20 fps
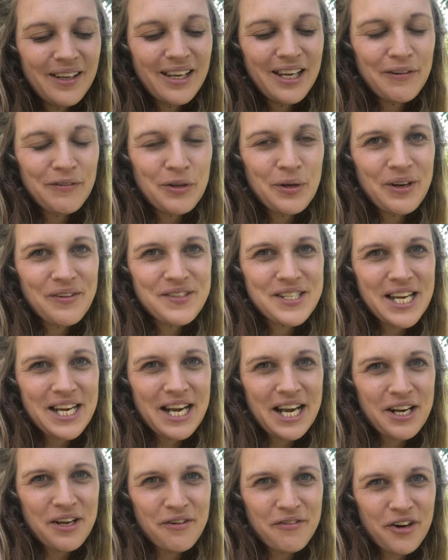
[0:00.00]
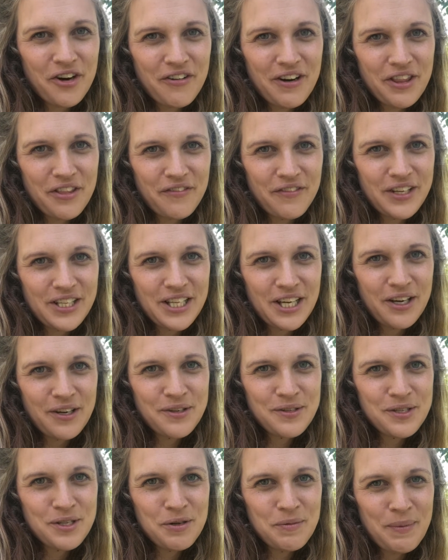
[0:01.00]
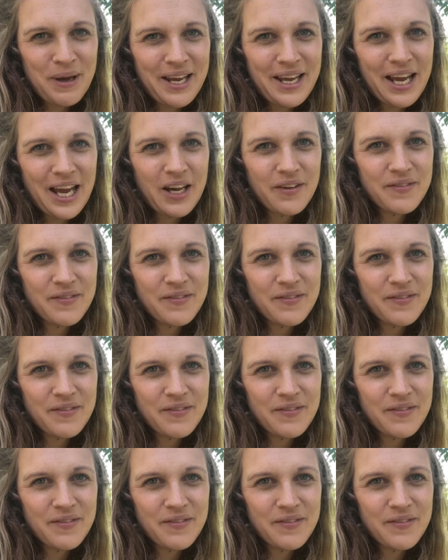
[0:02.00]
If you have seen any of our other videos, you may have